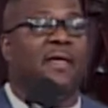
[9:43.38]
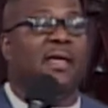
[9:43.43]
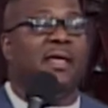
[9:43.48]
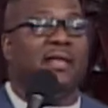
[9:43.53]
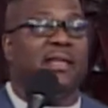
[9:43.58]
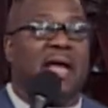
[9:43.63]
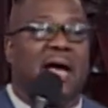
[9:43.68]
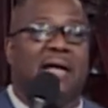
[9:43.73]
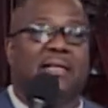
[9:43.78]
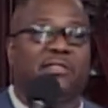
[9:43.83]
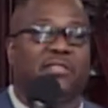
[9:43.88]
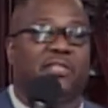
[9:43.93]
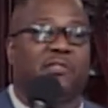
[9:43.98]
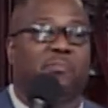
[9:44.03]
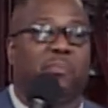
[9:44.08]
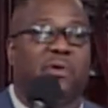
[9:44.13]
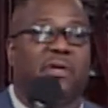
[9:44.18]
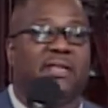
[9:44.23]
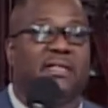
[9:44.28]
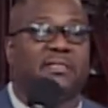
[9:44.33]
Not
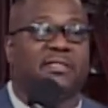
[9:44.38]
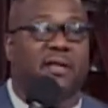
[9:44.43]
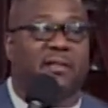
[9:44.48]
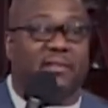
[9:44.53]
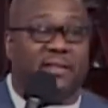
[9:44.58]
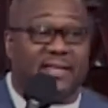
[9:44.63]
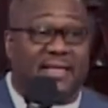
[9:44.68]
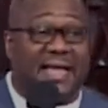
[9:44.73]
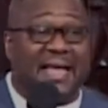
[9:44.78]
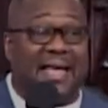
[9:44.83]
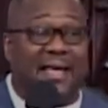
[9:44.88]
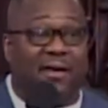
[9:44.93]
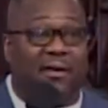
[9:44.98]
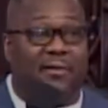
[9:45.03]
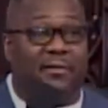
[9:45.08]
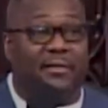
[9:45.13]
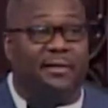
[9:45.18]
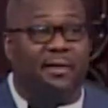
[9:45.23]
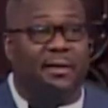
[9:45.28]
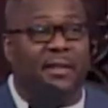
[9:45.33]
just put each other
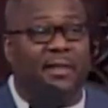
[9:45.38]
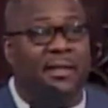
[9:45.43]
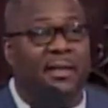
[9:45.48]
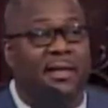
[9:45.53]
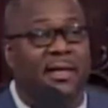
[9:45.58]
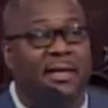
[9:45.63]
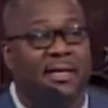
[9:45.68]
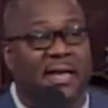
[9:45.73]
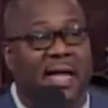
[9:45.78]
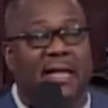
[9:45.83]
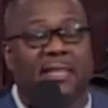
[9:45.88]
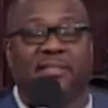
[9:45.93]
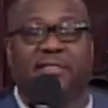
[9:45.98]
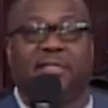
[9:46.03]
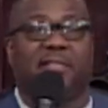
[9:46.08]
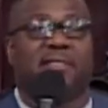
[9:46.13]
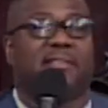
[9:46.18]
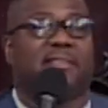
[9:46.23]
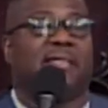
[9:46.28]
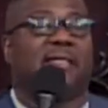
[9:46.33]
down, not
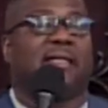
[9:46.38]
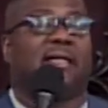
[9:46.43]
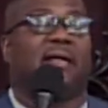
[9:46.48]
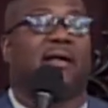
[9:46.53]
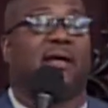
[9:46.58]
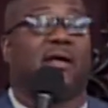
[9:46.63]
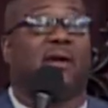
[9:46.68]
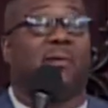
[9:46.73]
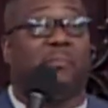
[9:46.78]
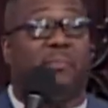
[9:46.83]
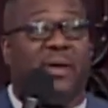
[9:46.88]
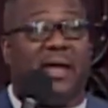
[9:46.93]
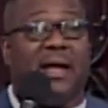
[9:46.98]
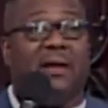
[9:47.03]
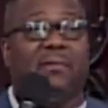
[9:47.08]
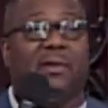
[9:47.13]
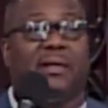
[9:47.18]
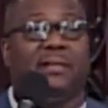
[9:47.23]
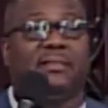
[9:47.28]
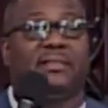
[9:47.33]
just sit there and
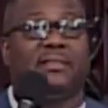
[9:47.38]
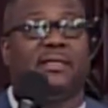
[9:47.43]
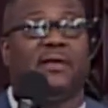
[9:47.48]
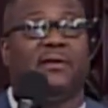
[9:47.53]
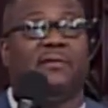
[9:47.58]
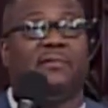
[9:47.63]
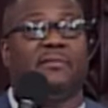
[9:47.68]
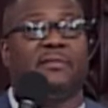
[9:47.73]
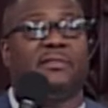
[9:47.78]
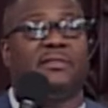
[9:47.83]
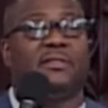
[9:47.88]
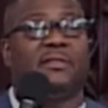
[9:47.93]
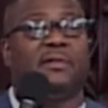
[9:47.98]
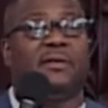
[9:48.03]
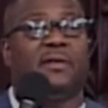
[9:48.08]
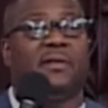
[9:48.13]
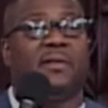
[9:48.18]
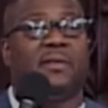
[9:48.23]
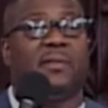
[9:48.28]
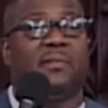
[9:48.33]
compare ourselves,
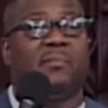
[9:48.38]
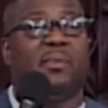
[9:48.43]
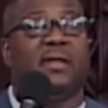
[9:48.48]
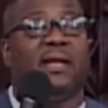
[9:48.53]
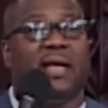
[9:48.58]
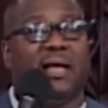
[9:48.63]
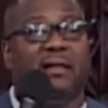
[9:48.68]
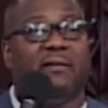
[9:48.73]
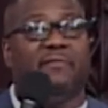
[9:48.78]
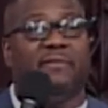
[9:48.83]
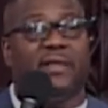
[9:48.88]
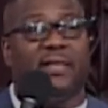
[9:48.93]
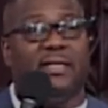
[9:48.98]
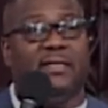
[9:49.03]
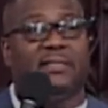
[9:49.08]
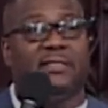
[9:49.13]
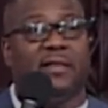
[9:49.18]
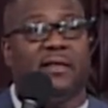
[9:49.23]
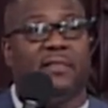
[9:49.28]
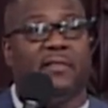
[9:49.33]
but elevate
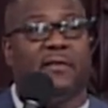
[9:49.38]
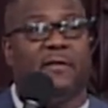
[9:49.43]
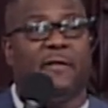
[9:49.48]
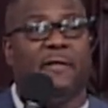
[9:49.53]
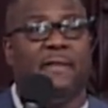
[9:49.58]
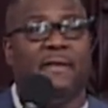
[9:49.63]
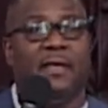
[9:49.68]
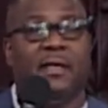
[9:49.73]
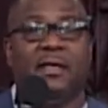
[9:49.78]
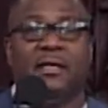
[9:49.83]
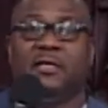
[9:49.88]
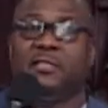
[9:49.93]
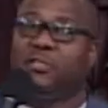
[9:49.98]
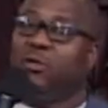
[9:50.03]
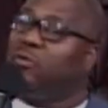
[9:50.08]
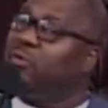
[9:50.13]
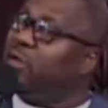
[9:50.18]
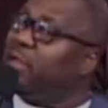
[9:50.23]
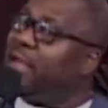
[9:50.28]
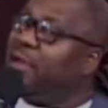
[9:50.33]
each other.
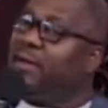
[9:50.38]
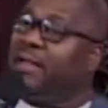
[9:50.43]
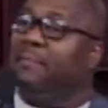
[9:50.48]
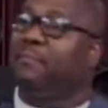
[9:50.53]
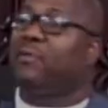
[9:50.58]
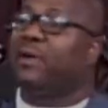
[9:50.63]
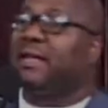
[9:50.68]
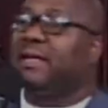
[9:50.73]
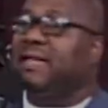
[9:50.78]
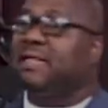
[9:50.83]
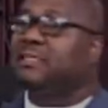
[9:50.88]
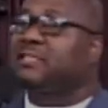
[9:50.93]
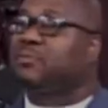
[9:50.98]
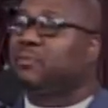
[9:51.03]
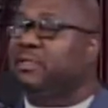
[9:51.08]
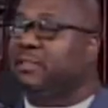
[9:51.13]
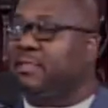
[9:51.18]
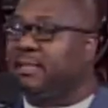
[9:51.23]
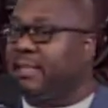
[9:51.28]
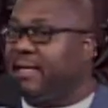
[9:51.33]
So now they bring this
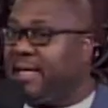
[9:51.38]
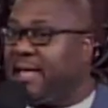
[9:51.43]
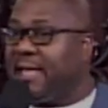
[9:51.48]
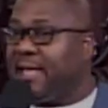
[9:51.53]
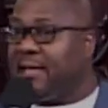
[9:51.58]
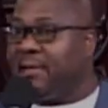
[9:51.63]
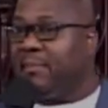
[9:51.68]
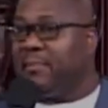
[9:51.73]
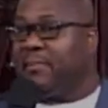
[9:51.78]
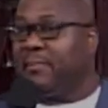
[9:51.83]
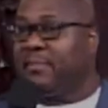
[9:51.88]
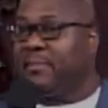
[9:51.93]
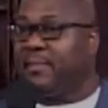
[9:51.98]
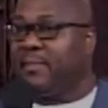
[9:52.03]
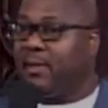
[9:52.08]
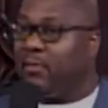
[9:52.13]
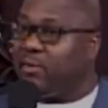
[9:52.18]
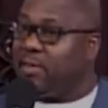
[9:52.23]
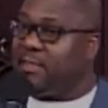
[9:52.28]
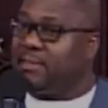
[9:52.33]
one to the game.
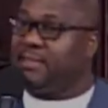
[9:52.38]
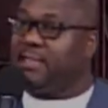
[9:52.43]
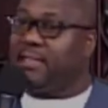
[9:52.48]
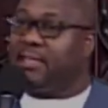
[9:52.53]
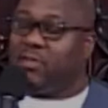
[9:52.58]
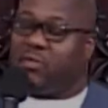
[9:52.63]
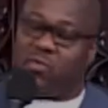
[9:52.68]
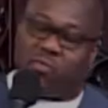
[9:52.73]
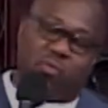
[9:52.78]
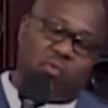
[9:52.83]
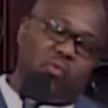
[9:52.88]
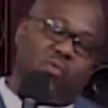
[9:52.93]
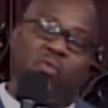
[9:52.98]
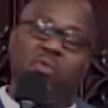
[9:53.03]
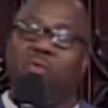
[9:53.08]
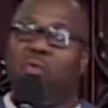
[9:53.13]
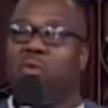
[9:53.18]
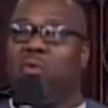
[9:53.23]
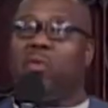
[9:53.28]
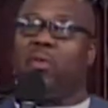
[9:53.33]
What does he do?
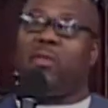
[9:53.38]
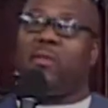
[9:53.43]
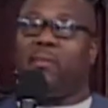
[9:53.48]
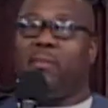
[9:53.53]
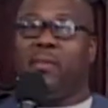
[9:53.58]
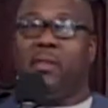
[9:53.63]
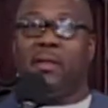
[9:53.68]
Woo!